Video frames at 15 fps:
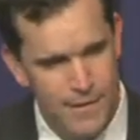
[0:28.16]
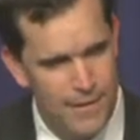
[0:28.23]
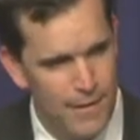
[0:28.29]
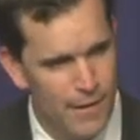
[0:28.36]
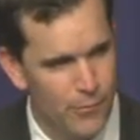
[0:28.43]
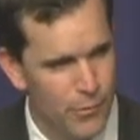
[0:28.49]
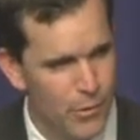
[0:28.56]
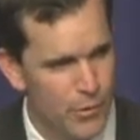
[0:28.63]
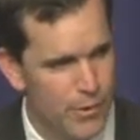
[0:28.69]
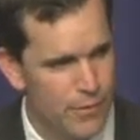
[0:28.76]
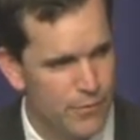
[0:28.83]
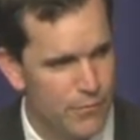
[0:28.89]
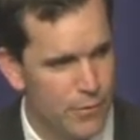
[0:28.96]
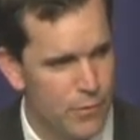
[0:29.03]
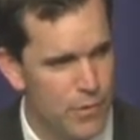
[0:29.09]
And we're
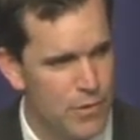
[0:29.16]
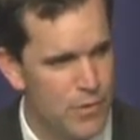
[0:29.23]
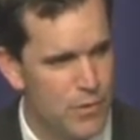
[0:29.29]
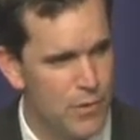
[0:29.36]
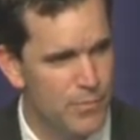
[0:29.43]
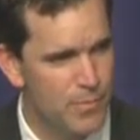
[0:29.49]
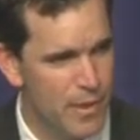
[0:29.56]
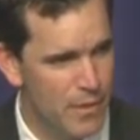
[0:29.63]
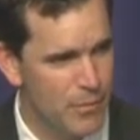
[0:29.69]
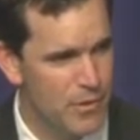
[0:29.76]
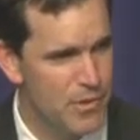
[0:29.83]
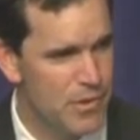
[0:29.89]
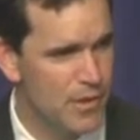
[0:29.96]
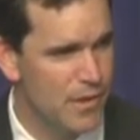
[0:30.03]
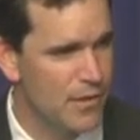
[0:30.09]
looking forward to
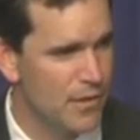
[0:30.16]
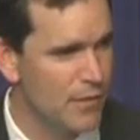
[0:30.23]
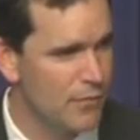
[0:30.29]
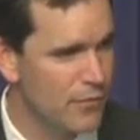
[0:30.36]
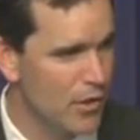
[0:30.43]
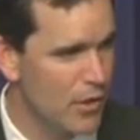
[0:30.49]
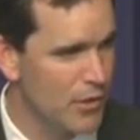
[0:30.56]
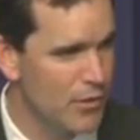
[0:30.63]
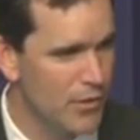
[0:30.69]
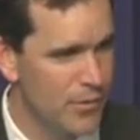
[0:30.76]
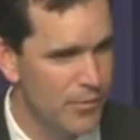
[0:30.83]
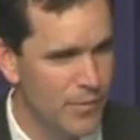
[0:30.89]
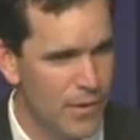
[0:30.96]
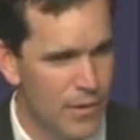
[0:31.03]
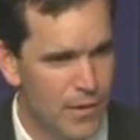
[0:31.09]
publishing a
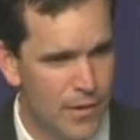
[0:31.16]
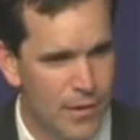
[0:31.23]
volume